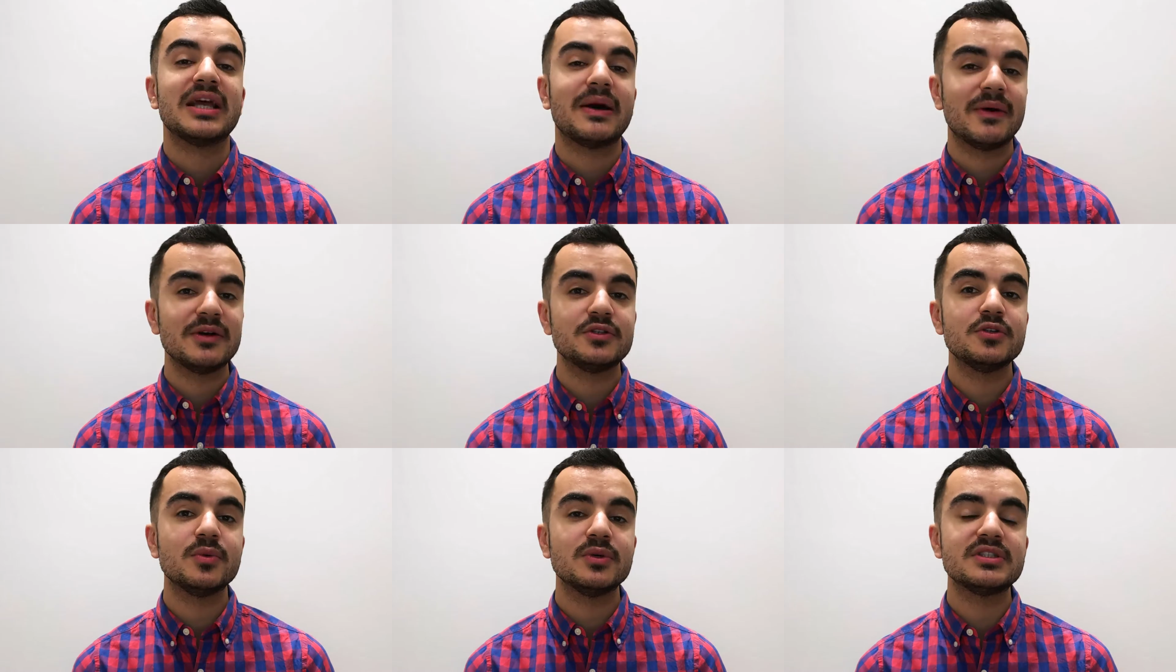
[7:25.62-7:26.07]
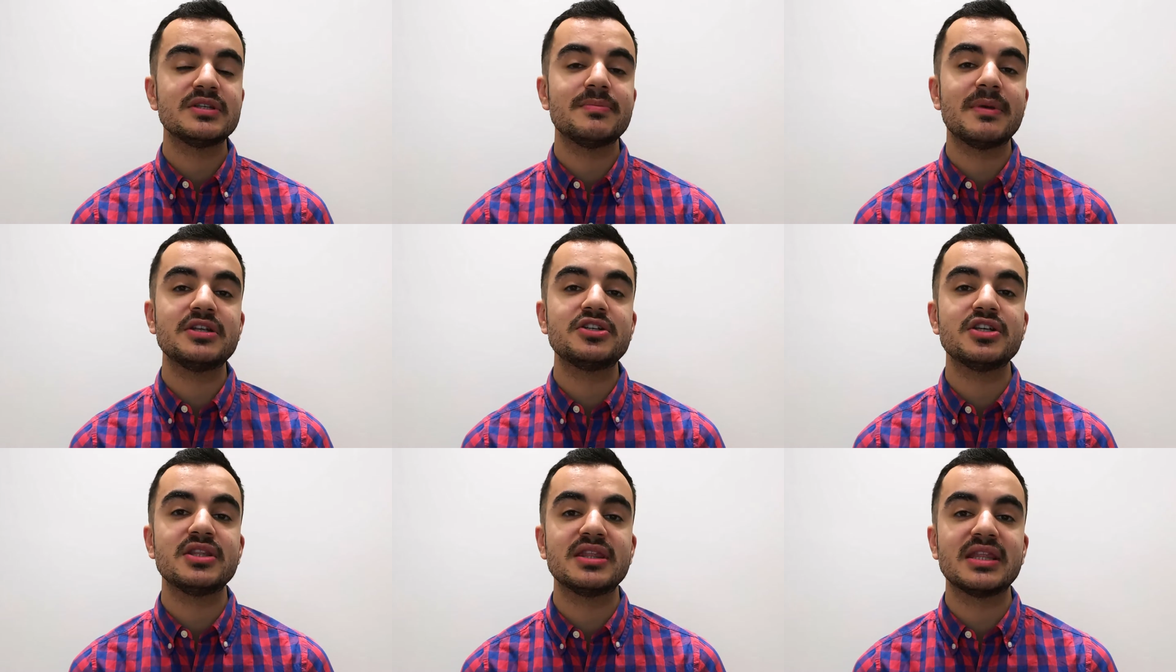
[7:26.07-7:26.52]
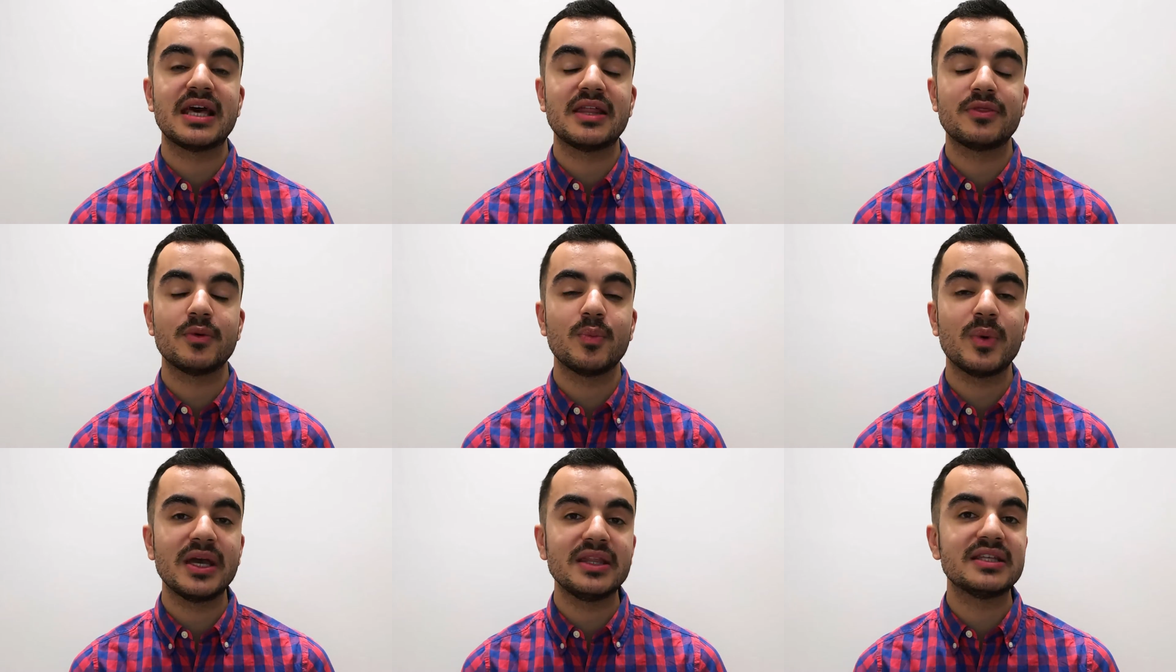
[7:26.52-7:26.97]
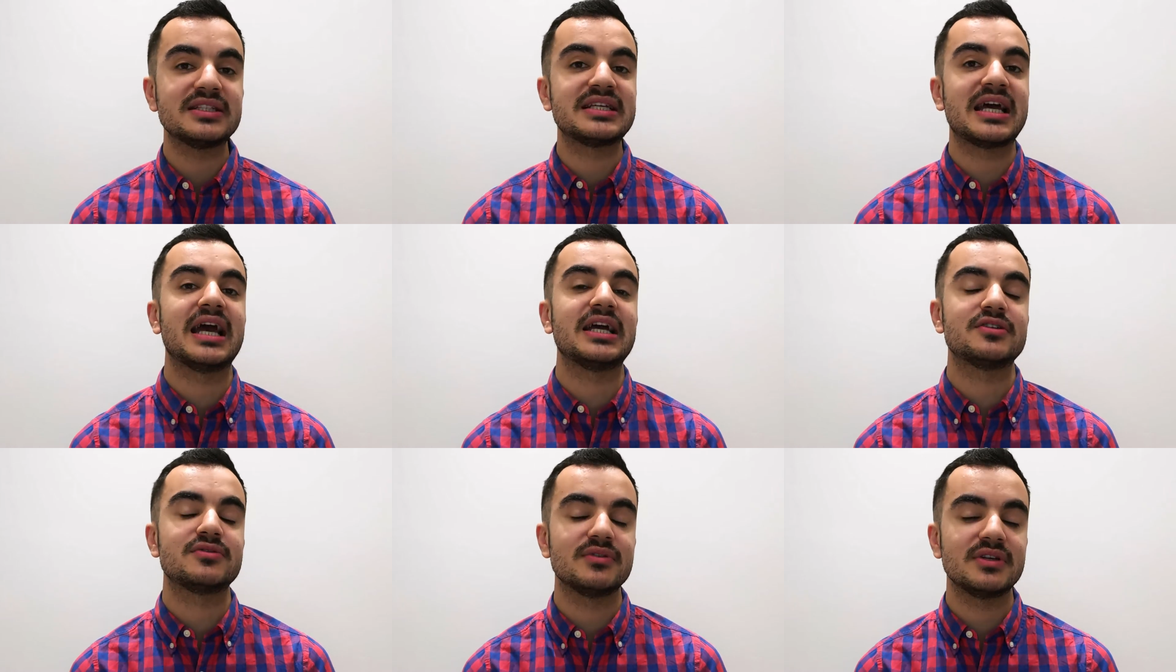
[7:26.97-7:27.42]
Now, I do want to mention that the way the
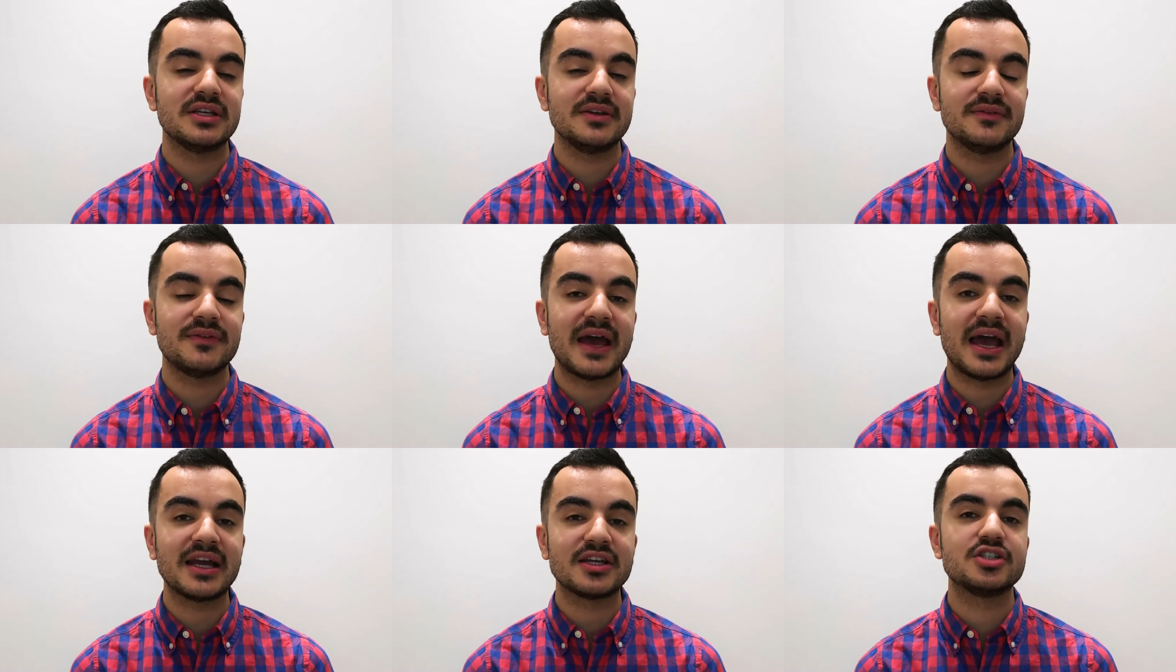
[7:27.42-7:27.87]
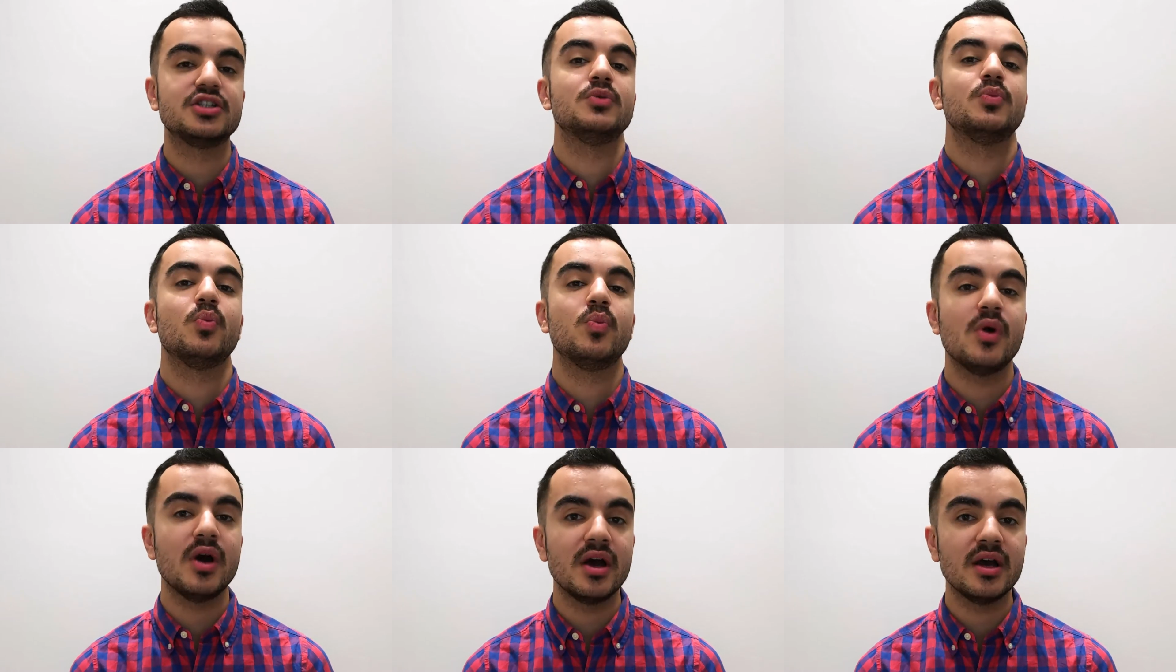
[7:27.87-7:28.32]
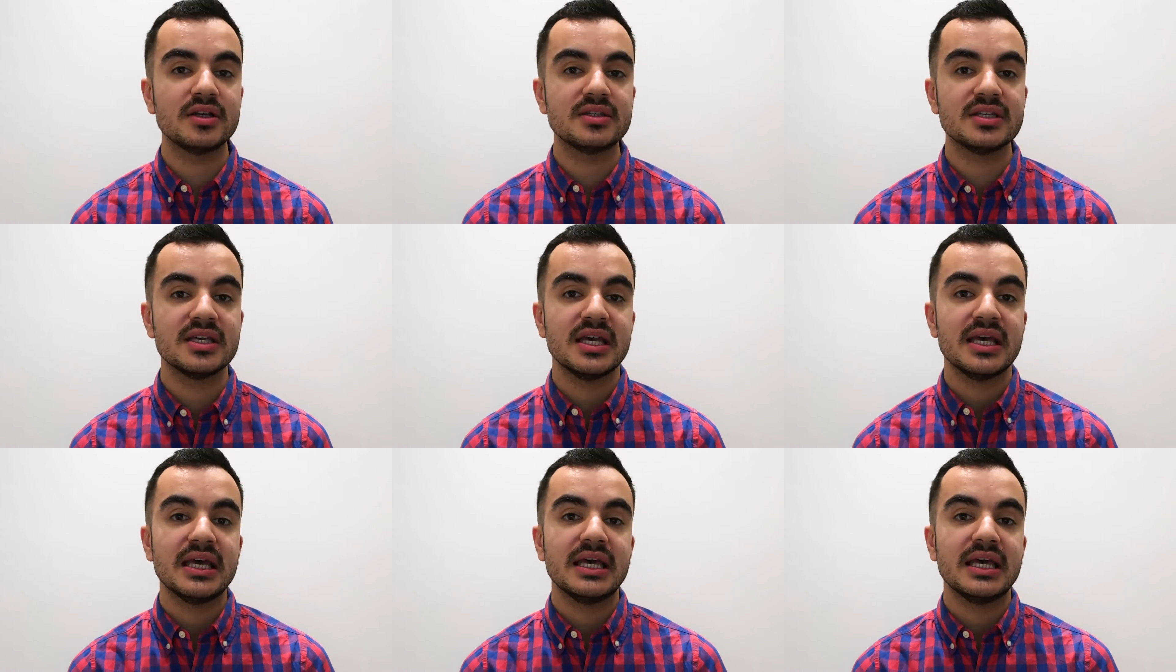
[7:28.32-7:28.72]
tax relief actually works